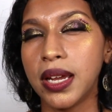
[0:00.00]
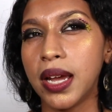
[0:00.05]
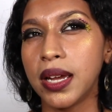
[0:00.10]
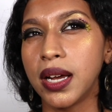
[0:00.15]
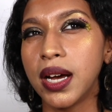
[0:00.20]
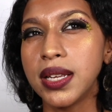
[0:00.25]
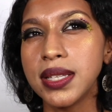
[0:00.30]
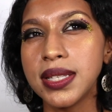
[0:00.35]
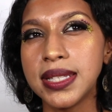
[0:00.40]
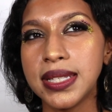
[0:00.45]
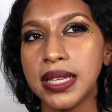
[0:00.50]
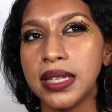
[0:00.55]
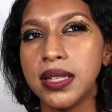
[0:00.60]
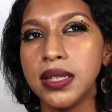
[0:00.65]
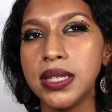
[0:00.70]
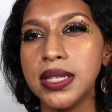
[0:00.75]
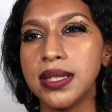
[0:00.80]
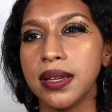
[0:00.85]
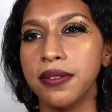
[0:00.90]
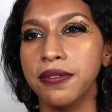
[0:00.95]
can't say that
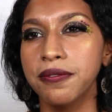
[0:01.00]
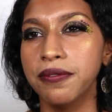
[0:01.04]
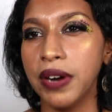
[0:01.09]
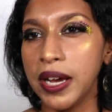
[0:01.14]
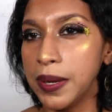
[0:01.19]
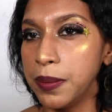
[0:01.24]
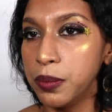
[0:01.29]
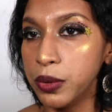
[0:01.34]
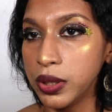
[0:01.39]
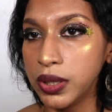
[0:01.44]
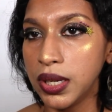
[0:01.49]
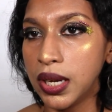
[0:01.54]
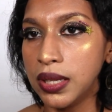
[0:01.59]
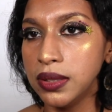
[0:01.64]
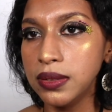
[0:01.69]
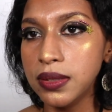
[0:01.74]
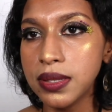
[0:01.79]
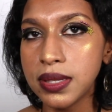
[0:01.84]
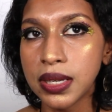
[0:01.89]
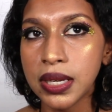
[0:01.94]
these are vibrant
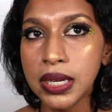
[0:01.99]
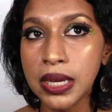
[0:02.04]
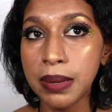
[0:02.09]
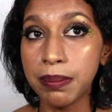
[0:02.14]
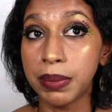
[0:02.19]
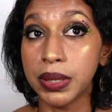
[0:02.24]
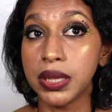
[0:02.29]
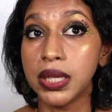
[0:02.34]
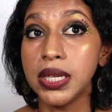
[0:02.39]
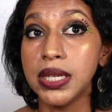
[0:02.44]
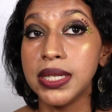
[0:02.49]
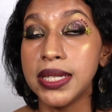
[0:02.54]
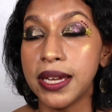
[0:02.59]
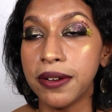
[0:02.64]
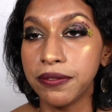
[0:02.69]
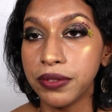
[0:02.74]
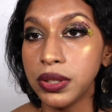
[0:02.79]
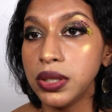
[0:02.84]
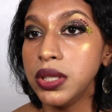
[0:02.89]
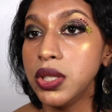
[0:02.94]
colors, but they
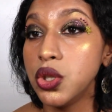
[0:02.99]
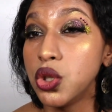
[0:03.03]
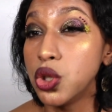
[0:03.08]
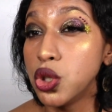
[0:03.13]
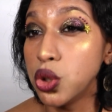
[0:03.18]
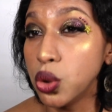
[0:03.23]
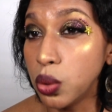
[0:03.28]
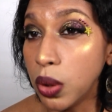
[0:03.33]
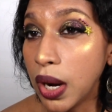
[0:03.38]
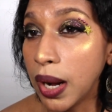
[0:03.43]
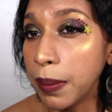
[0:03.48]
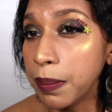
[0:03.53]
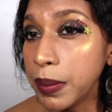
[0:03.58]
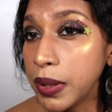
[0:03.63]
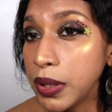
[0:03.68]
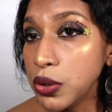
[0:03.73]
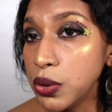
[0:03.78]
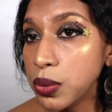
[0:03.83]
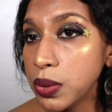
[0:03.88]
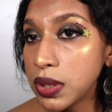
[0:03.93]
definitely show up
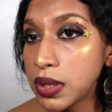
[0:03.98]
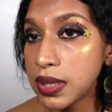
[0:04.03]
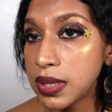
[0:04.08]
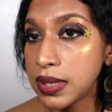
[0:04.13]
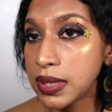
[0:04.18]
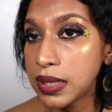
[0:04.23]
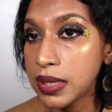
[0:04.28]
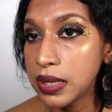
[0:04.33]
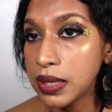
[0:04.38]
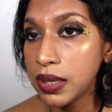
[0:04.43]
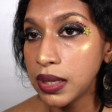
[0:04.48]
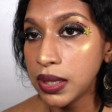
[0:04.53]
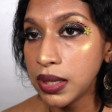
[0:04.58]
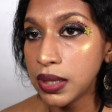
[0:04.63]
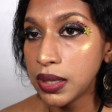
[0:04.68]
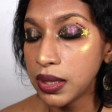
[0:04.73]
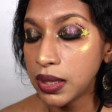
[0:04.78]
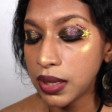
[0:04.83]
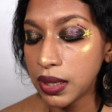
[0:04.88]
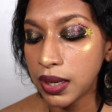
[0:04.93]
and you can see
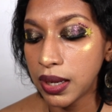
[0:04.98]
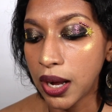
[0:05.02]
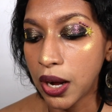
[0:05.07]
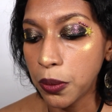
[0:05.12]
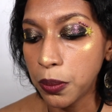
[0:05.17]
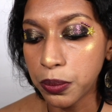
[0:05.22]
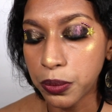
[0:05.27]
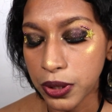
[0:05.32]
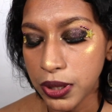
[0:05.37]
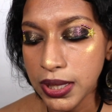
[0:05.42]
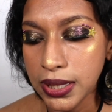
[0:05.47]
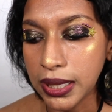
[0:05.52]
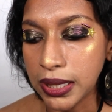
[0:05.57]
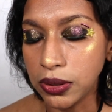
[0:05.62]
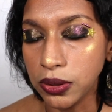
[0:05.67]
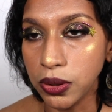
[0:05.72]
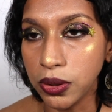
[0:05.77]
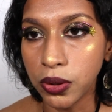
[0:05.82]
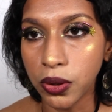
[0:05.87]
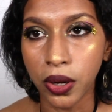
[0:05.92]
how pretty they
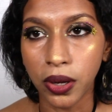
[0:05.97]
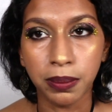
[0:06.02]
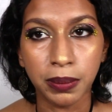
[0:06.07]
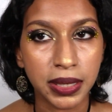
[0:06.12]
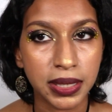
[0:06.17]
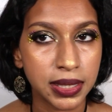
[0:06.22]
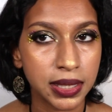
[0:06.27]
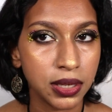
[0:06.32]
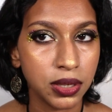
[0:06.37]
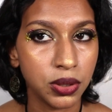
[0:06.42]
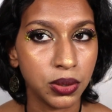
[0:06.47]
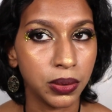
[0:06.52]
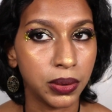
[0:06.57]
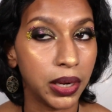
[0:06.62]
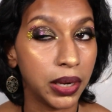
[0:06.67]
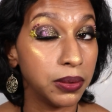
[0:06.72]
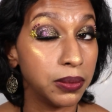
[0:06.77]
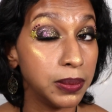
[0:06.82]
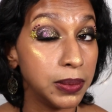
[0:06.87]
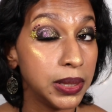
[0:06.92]
look on my skin tone.
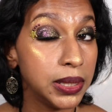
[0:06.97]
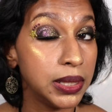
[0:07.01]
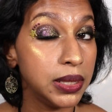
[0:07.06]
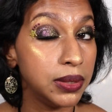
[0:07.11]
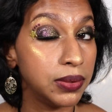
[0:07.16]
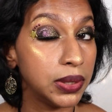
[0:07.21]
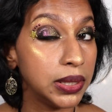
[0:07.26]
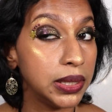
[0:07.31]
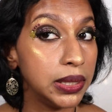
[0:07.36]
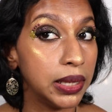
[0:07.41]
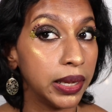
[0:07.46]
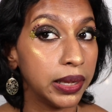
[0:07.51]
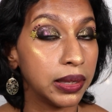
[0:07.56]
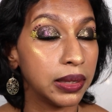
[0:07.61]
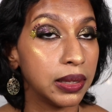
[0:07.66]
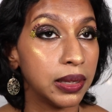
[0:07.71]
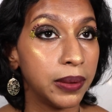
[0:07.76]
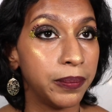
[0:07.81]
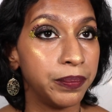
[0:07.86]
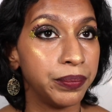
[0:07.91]
I really like
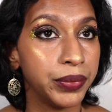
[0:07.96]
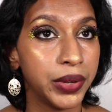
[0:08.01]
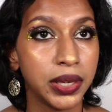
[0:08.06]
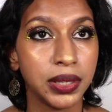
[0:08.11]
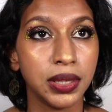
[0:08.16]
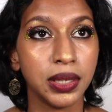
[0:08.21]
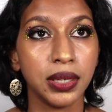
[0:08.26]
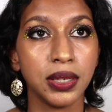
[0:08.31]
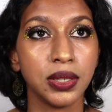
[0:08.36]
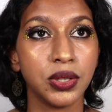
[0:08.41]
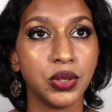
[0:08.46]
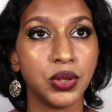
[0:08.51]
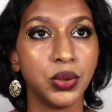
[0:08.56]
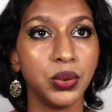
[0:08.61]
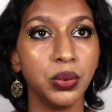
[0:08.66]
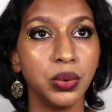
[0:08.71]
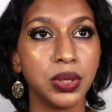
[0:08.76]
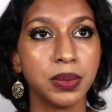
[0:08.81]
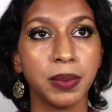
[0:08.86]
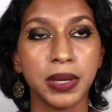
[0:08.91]
them. I think it
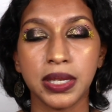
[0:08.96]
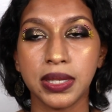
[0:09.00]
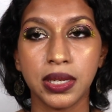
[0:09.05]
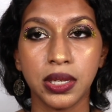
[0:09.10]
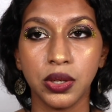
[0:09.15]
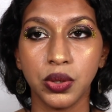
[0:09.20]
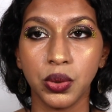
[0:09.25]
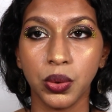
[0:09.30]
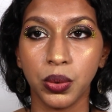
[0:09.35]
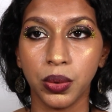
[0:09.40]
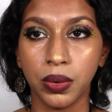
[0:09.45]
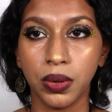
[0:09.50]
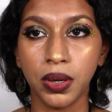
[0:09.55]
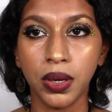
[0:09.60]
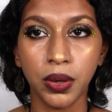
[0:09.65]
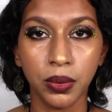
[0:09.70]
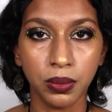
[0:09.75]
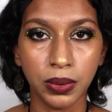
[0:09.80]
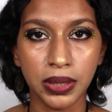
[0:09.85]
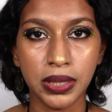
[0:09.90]
suits my skin tone
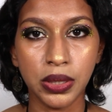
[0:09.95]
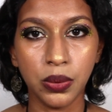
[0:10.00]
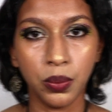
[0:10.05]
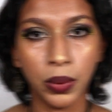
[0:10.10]
really